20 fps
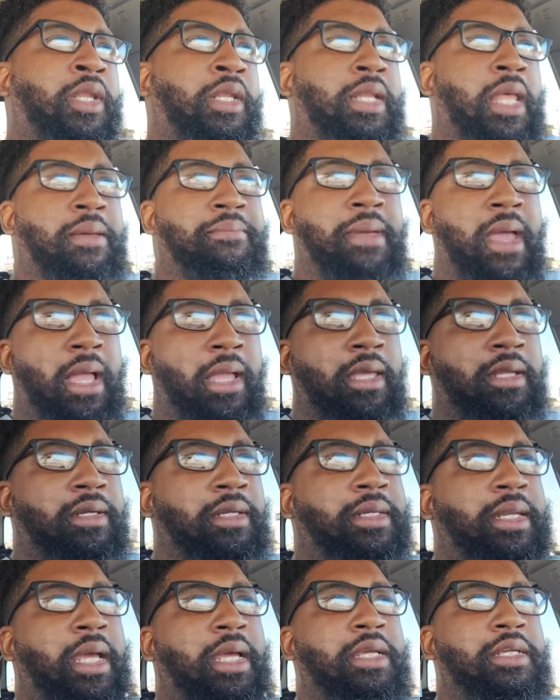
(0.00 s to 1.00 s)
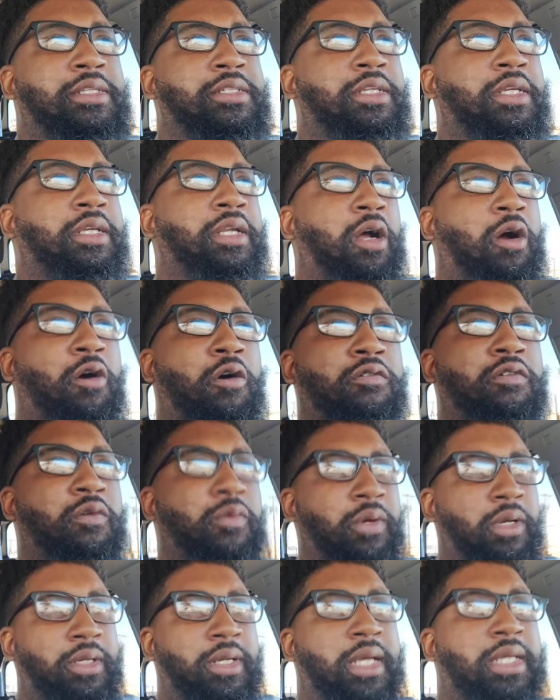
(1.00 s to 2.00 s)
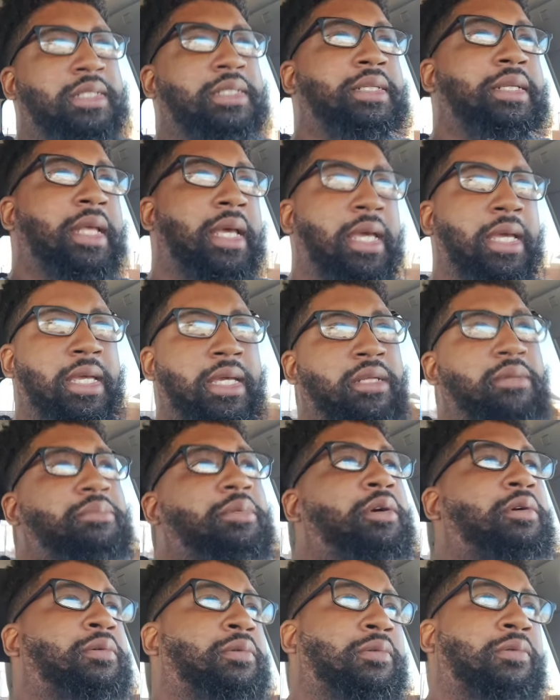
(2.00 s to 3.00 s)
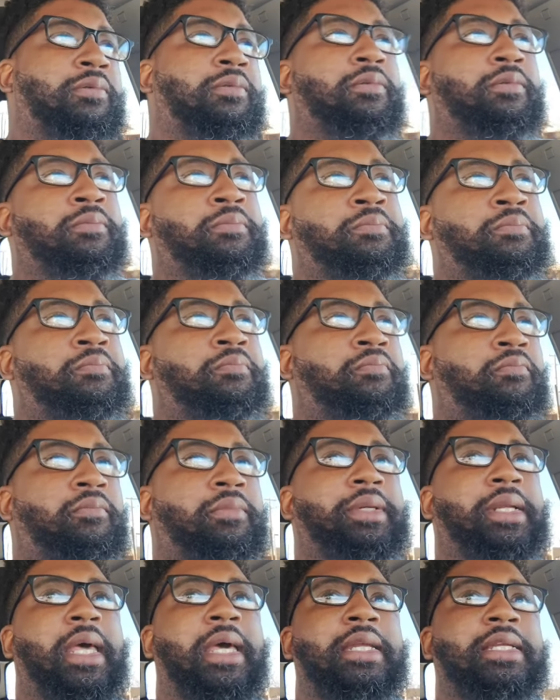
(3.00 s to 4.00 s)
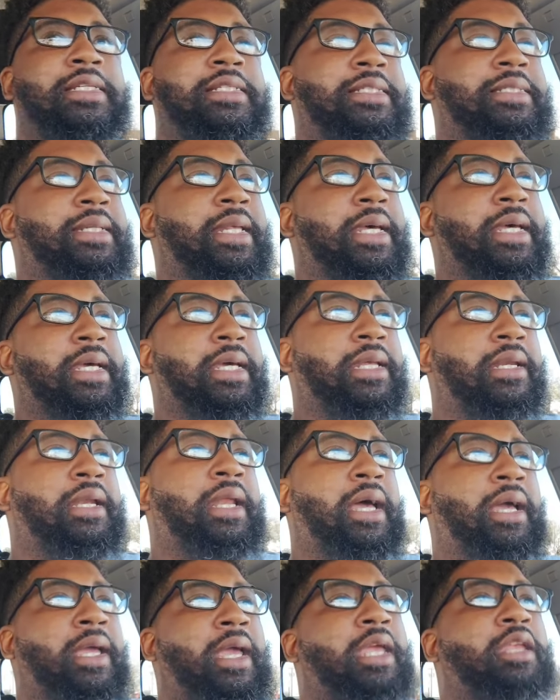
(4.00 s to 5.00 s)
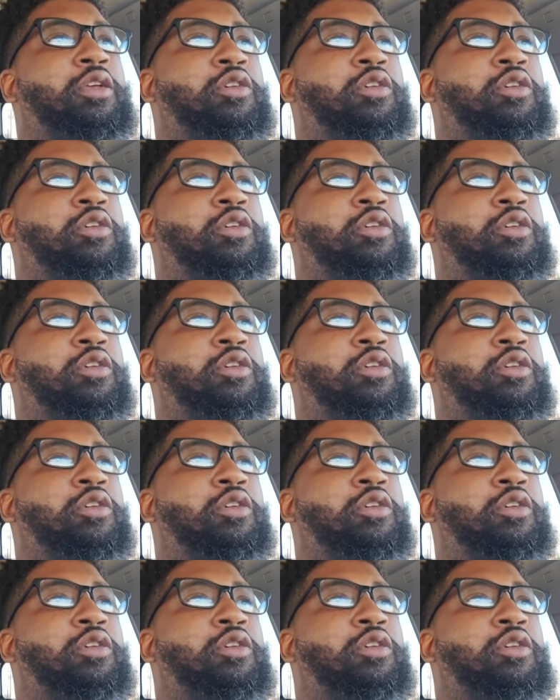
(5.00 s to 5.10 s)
That back in the day shit over with. That's dead, bro. That is dead. Like, it